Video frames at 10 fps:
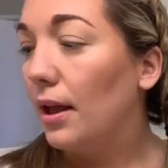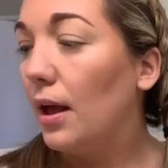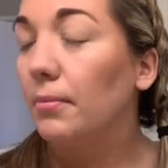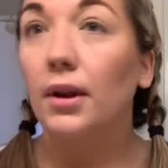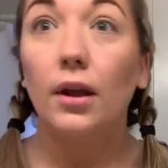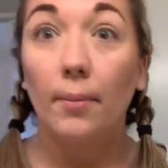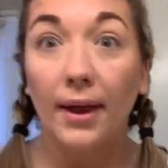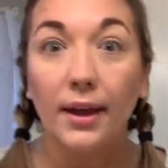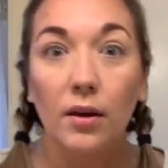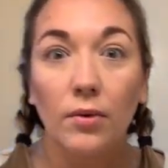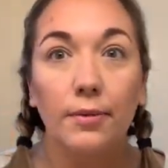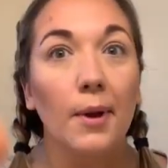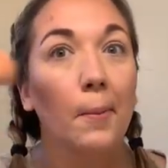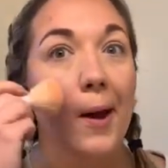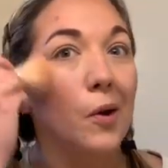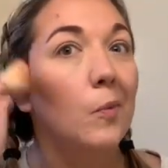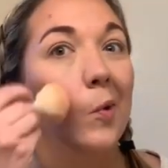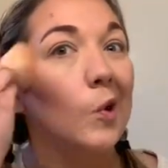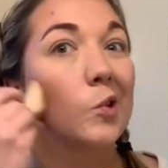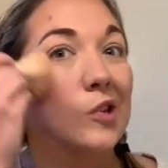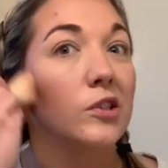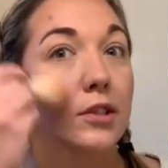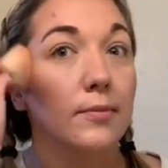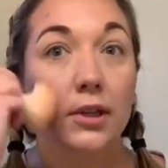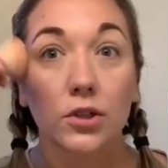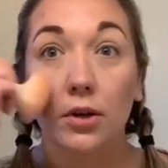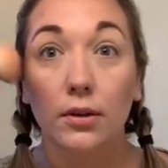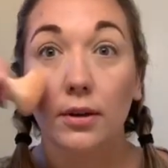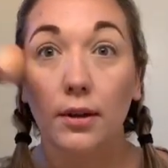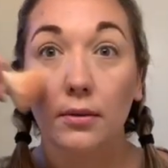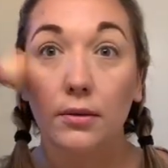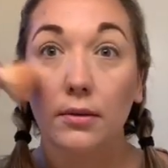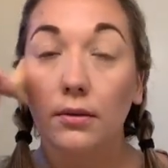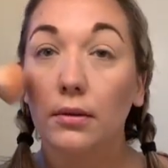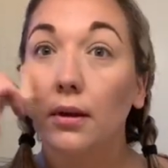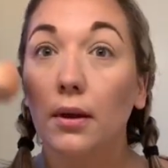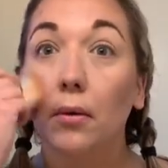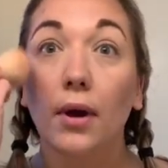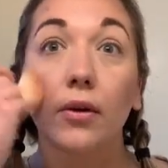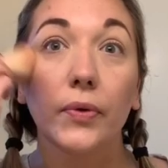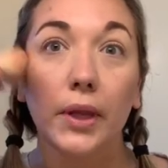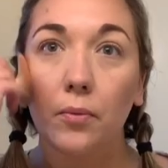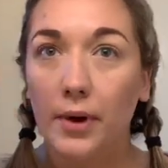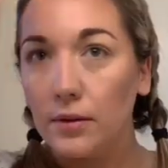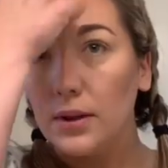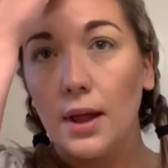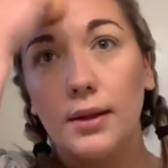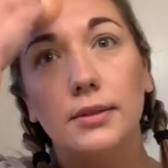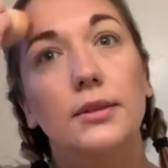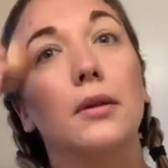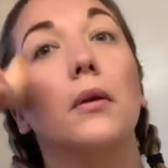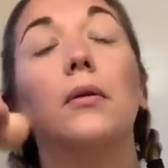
I'm going to go back in with my powder brush and just make sure that I don't have any weird lines.